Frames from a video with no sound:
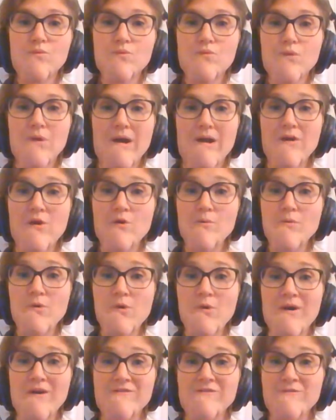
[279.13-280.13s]
I hope you
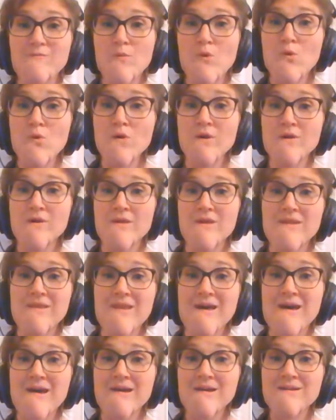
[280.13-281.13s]
have more than
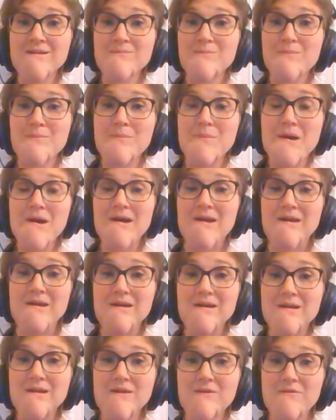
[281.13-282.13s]
that, but
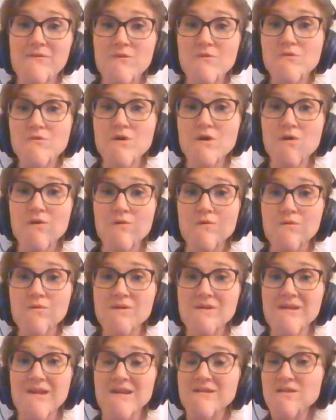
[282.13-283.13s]
if you don't,
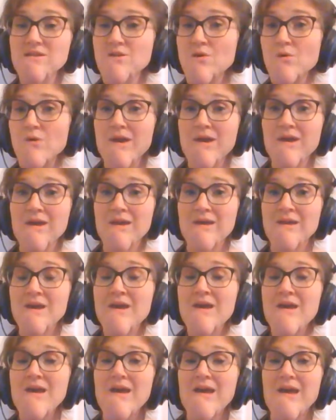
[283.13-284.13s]
that's okay.
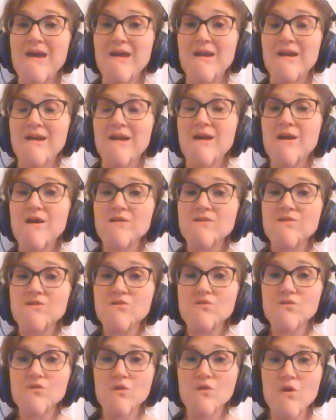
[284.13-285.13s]
And
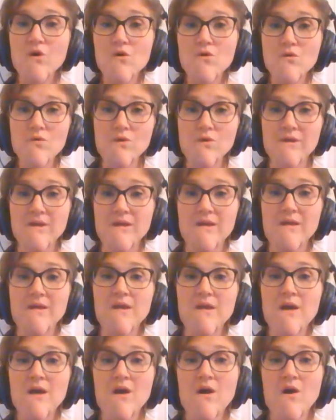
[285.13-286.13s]
slowly,
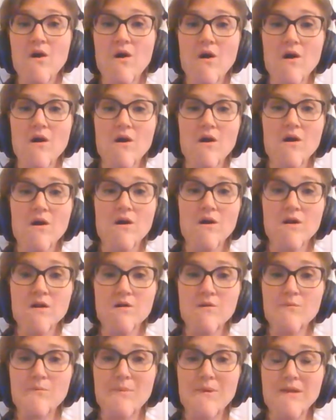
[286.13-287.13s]
our
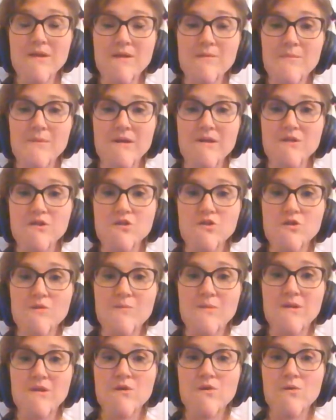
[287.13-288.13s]
belly button should
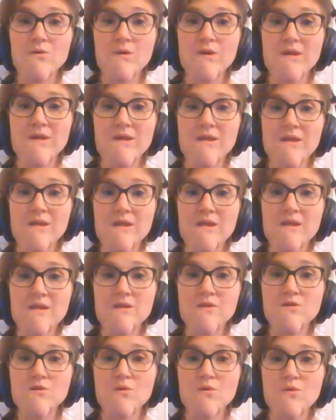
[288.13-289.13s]
be going in
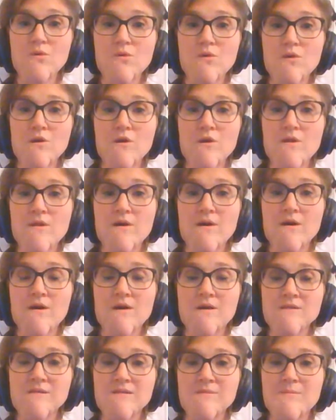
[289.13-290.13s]
toward the
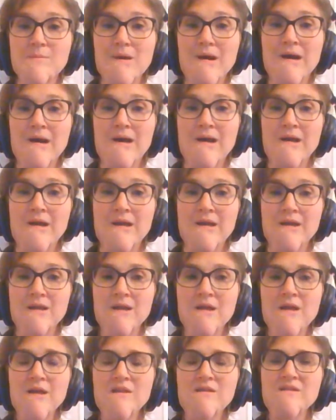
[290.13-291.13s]
spine.
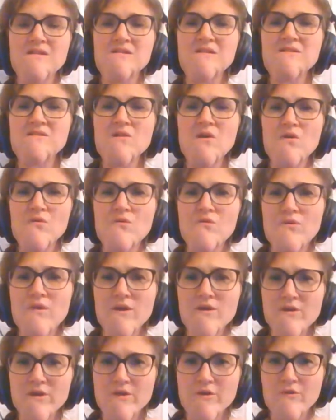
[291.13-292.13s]
This is all
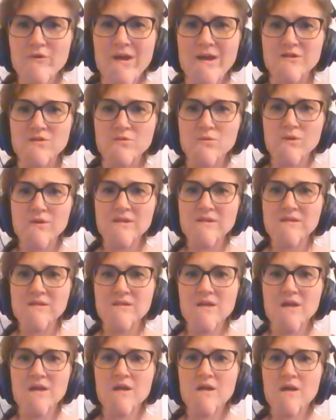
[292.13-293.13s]
very gradual. It's
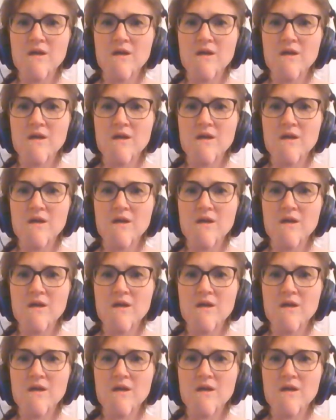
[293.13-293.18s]
not a